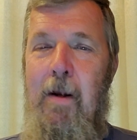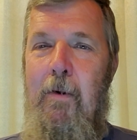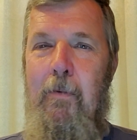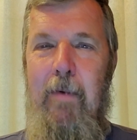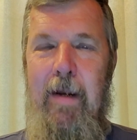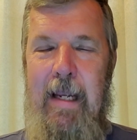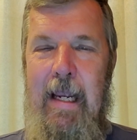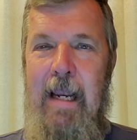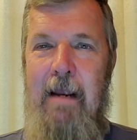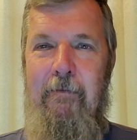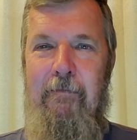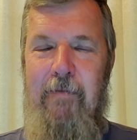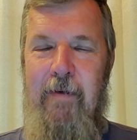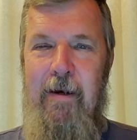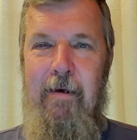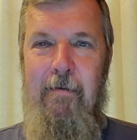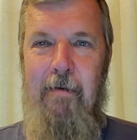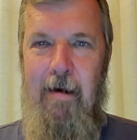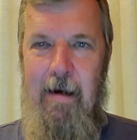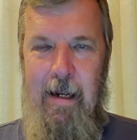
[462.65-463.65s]
we can't
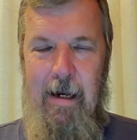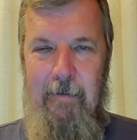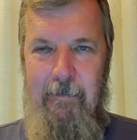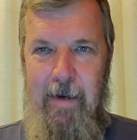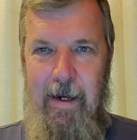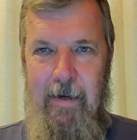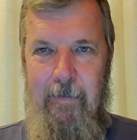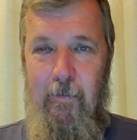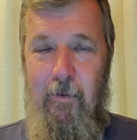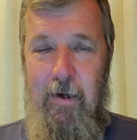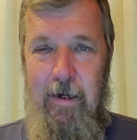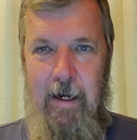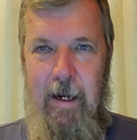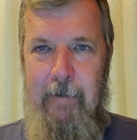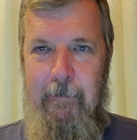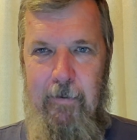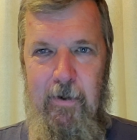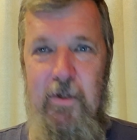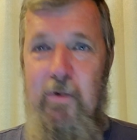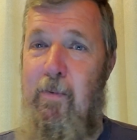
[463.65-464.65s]
figure out how to make more
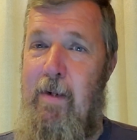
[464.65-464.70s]
diapers.